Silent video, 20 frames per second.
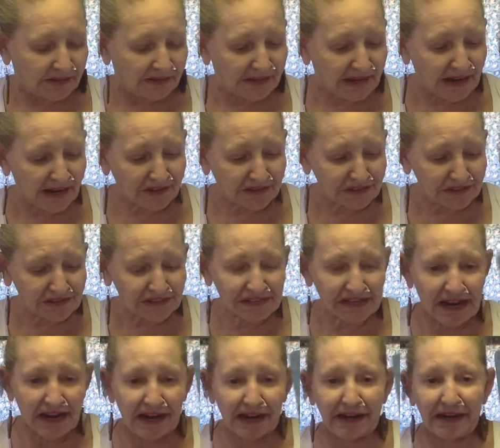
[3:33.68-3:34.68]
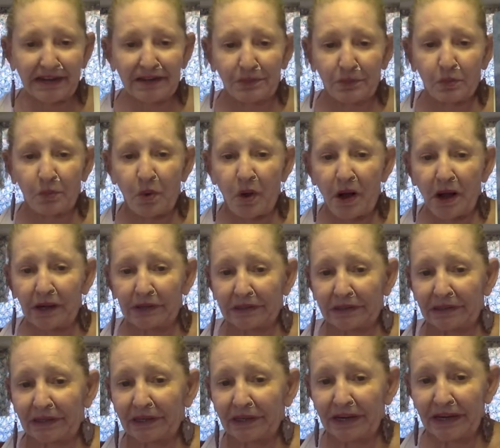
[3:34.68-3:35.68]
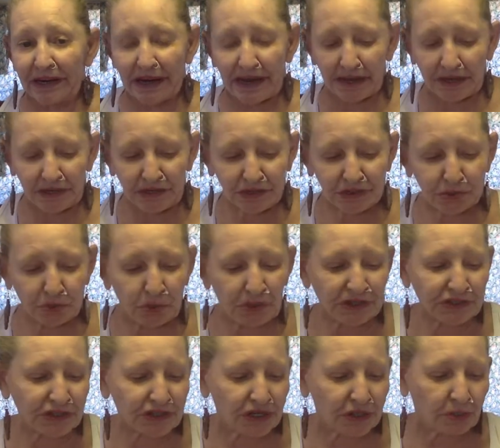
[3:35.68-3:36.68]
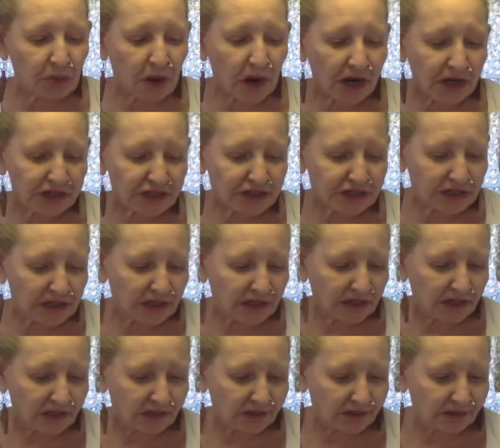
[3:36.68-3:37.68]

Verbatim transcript: The other side, water. Yeah, his wishy washy